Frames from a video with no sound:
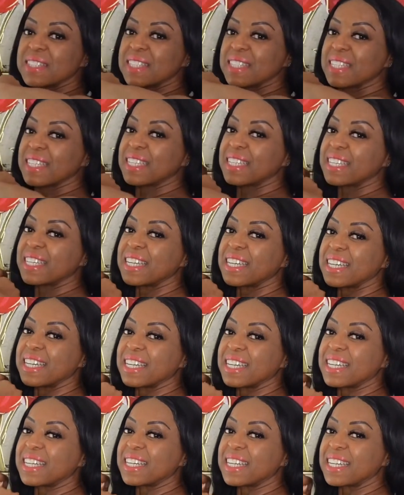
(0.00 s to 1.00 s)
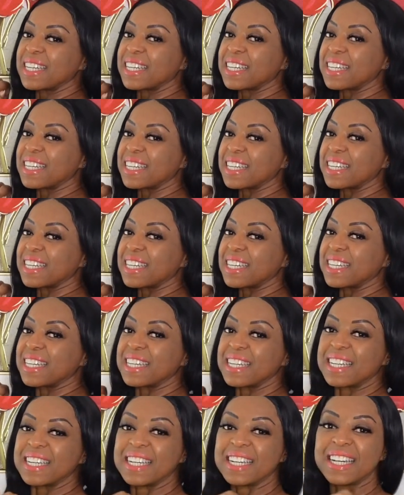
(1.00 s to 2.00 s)

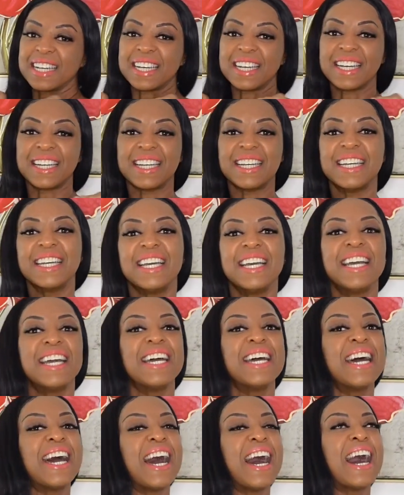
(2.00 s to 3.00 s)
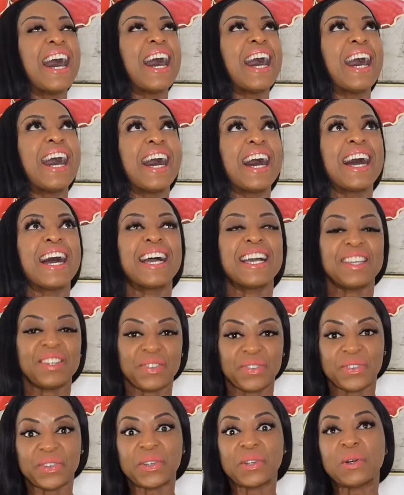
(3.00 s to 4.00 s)
I
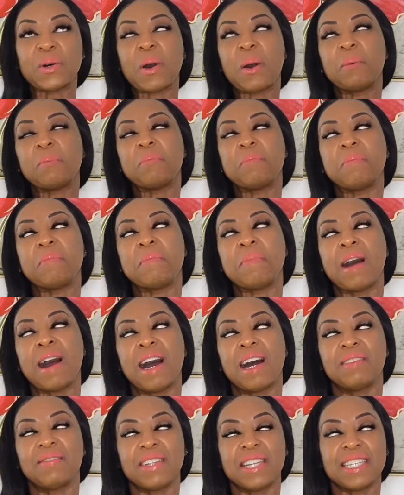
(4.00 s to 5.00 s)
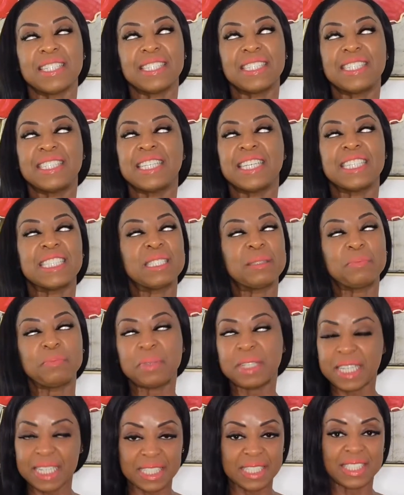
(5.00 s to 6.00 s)
feel marvelous, just
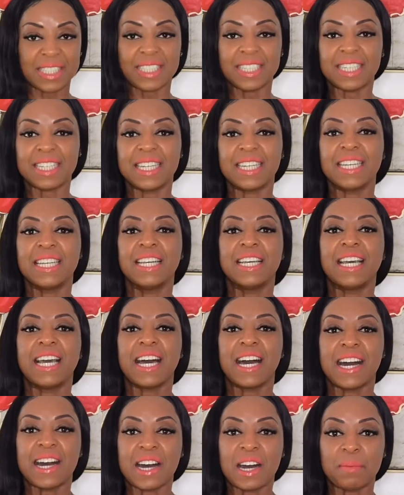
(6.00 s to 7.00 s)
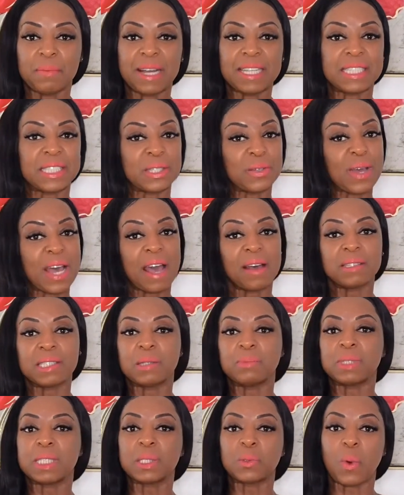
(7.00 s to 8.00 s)
peachy. I still have
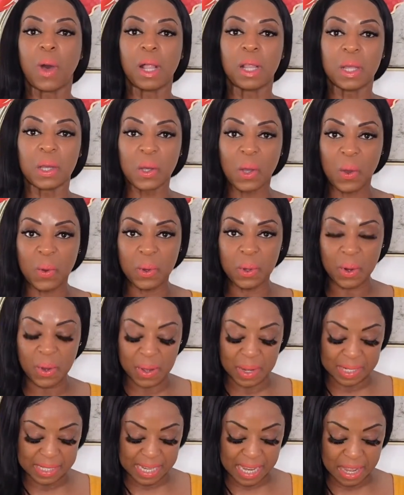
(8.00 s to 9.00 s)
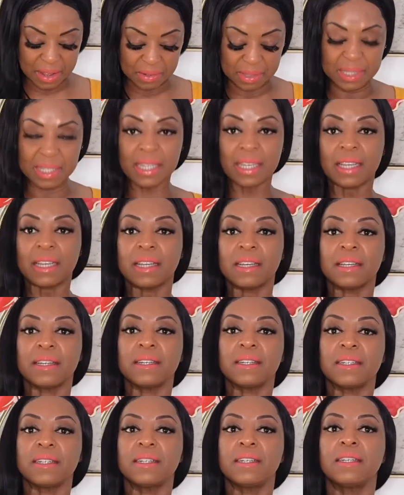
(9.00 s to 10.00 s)
some swelling going on down
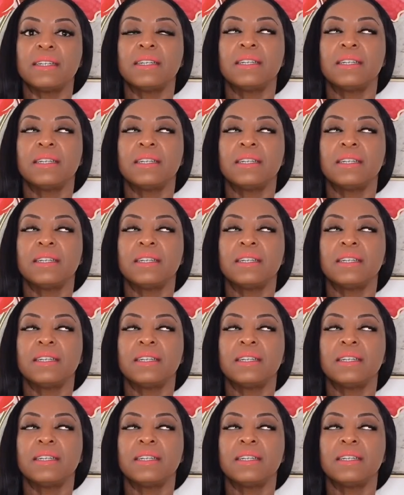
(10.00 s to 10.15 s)
here.